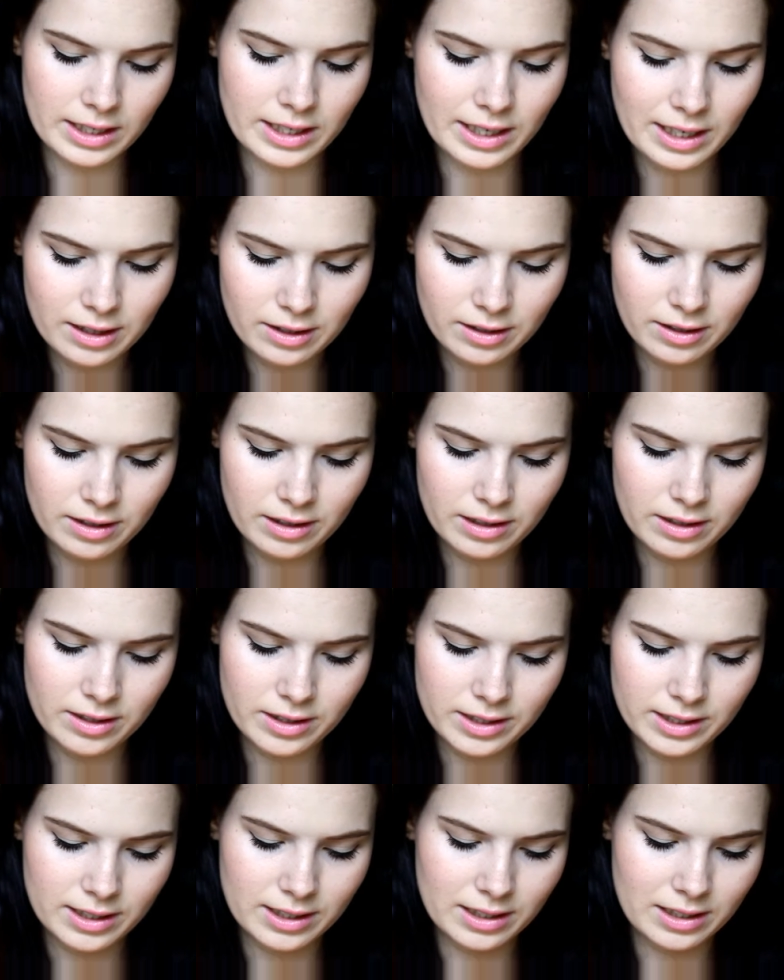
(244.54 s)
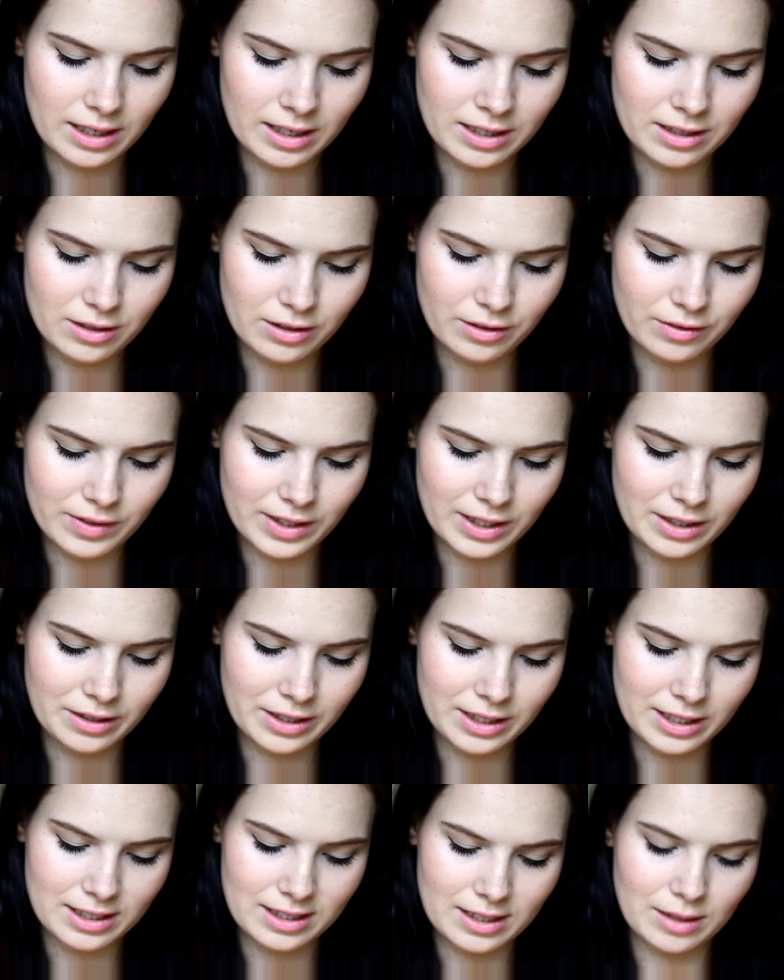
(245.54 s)
Another set of
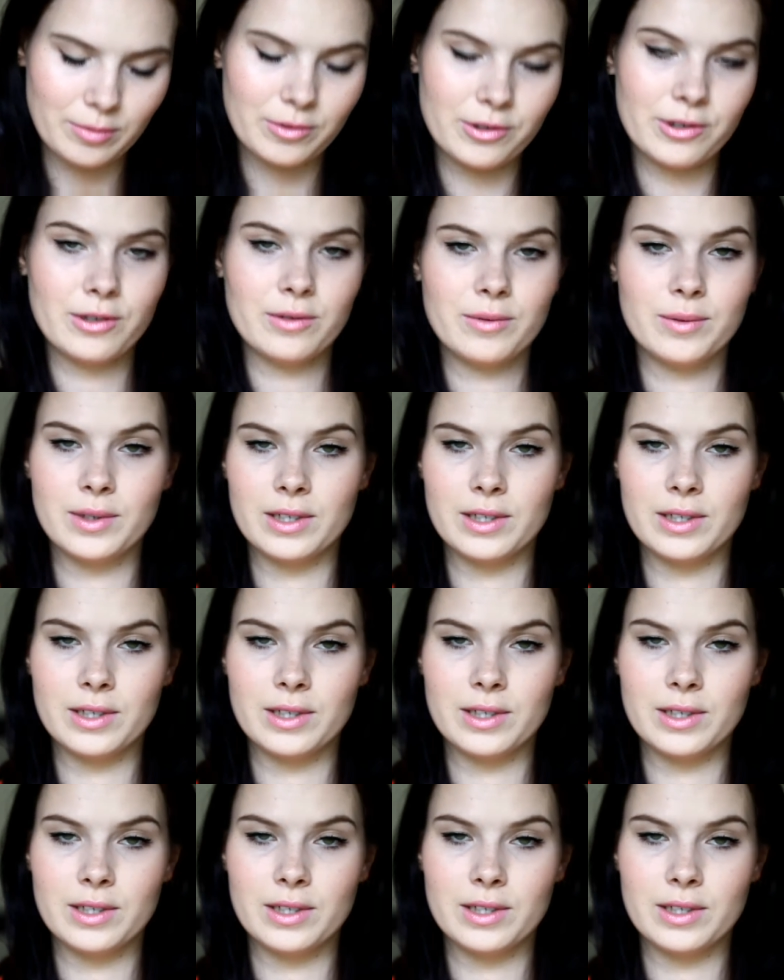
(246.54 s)
earrings I bought